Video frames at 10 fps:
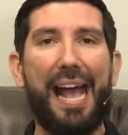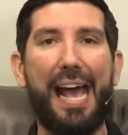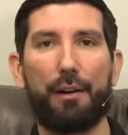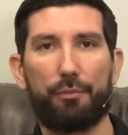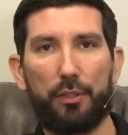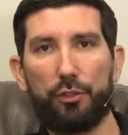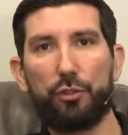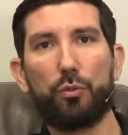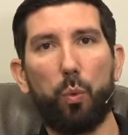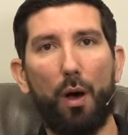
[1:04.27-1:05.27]
average
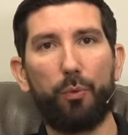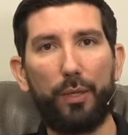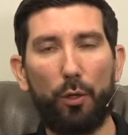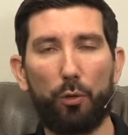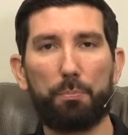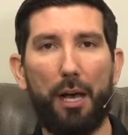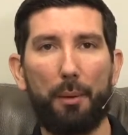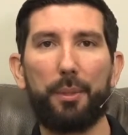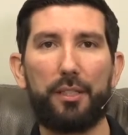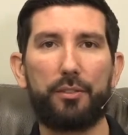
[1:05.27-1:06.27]
12-week-old
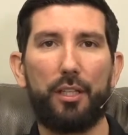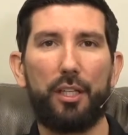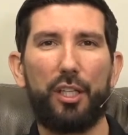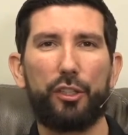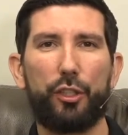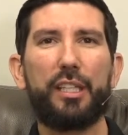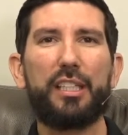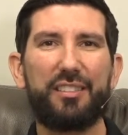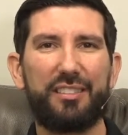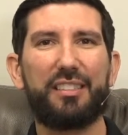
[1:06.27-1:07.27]
puppies. So you
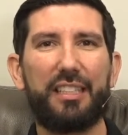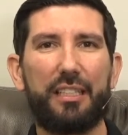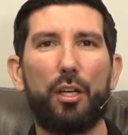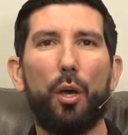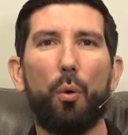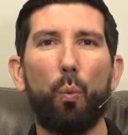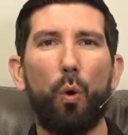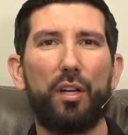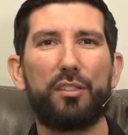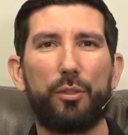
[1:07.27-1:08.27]
can see
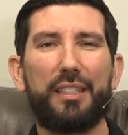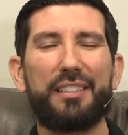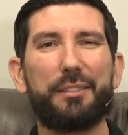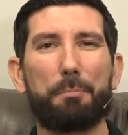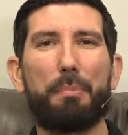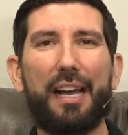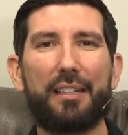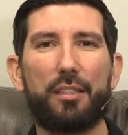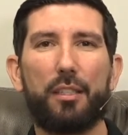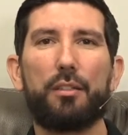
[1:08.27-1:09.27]
what to
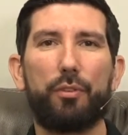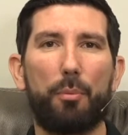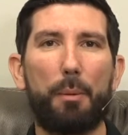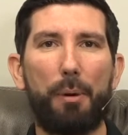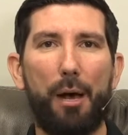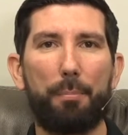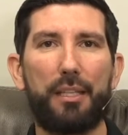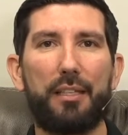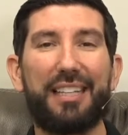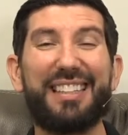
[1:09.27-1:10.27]
expect from a
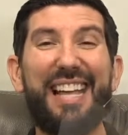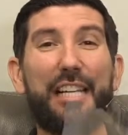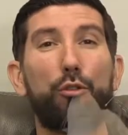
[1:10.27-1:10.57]
puppy that